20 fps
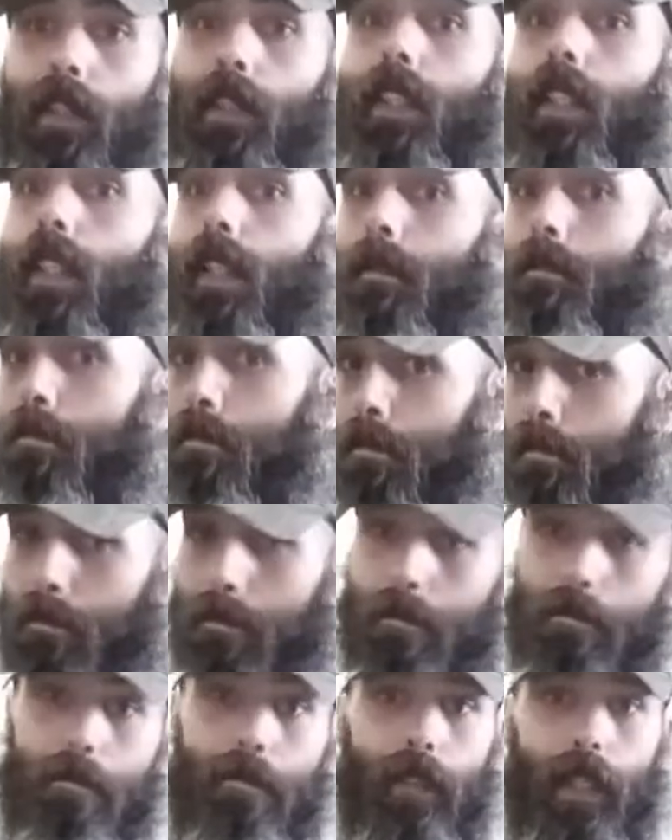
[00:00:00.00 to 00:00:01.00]
Yeah,
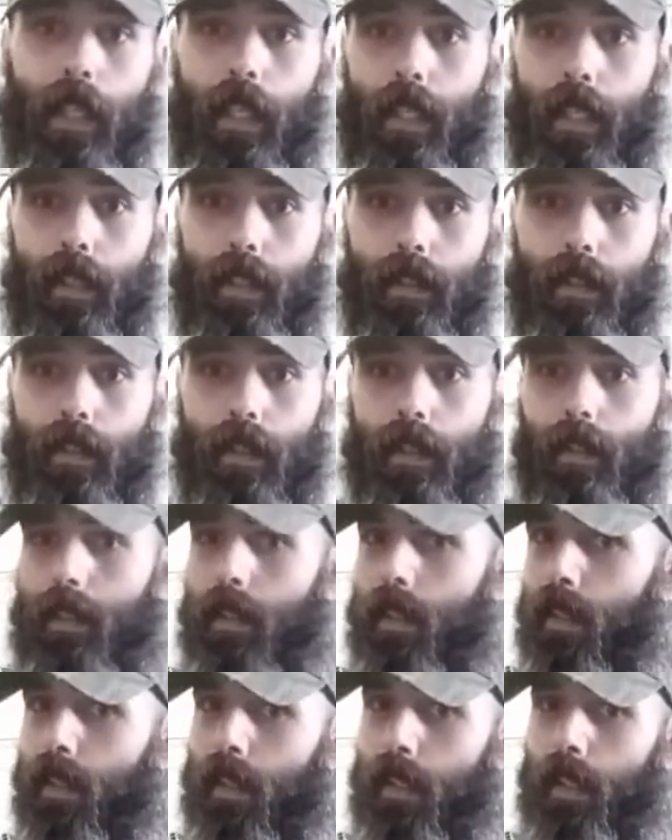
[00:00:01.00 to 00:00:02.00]
and
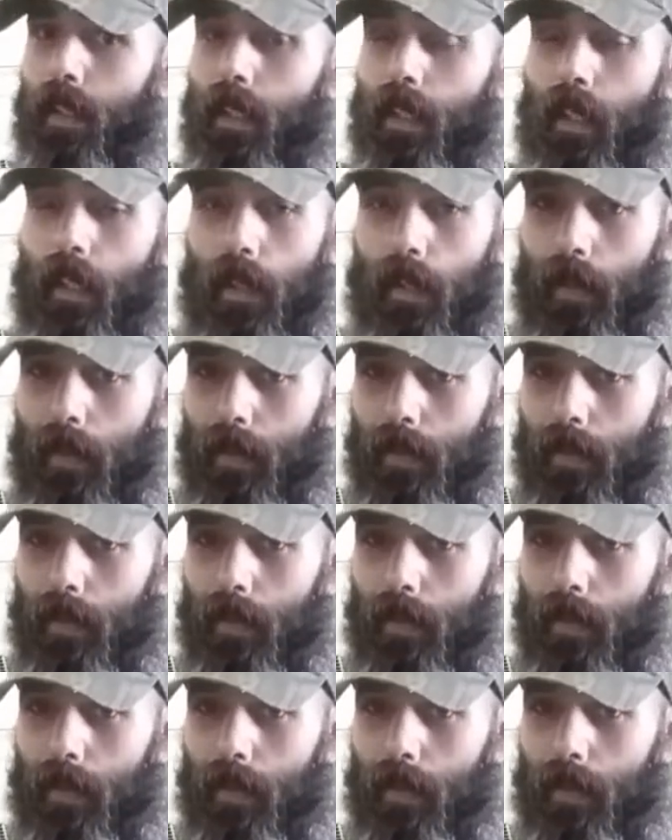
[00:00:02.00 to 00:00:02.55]
you know,